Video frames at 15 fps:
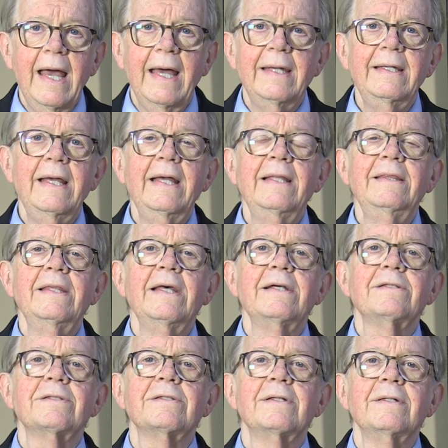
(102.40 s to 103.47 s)
And in
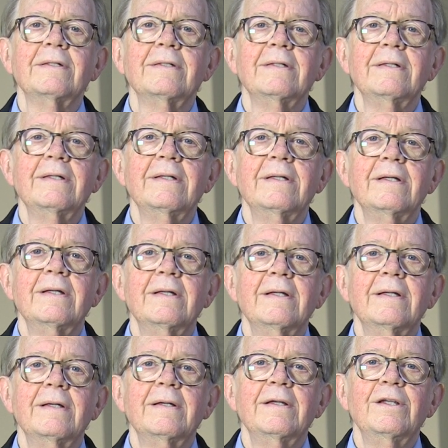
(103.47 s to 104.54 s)
this
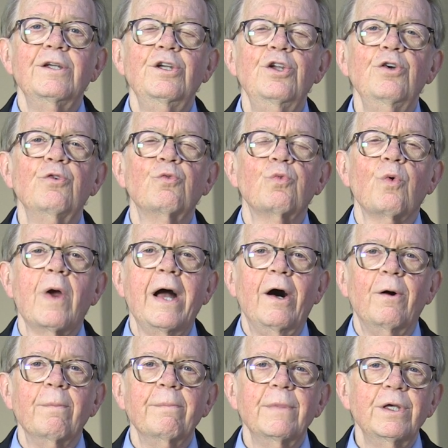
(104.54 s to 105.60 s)
new
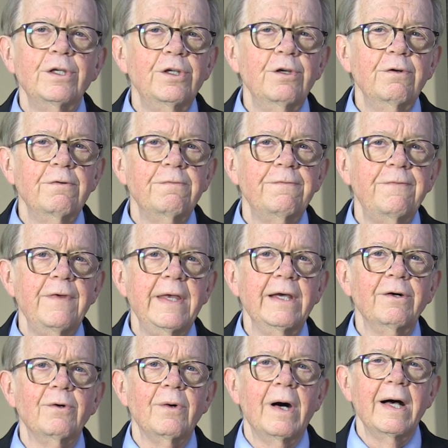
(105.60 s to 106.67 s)
realm, you
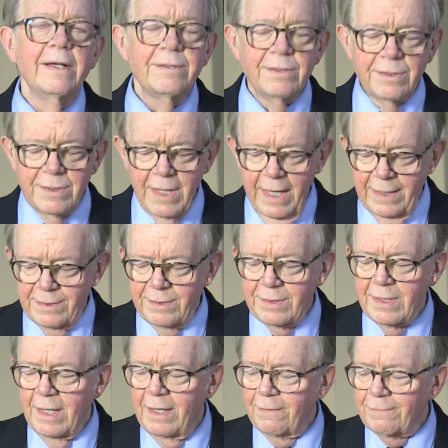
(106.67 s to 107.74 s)
feel a
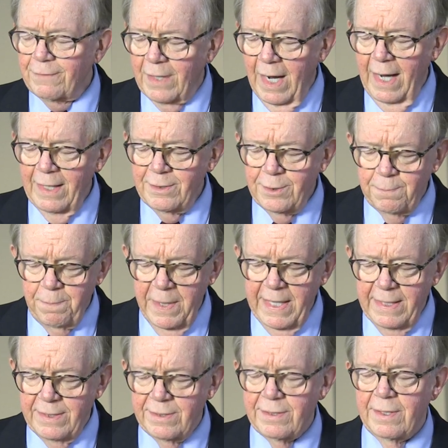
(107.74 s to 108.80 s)
sense of God's
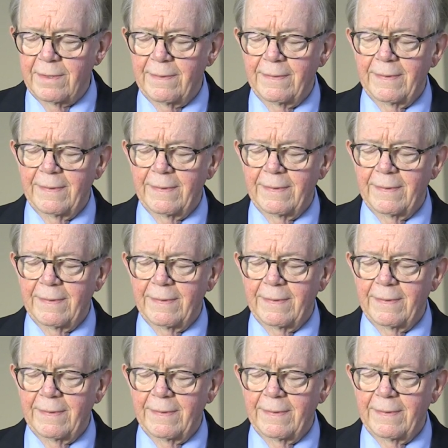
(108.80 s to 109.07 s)
peace.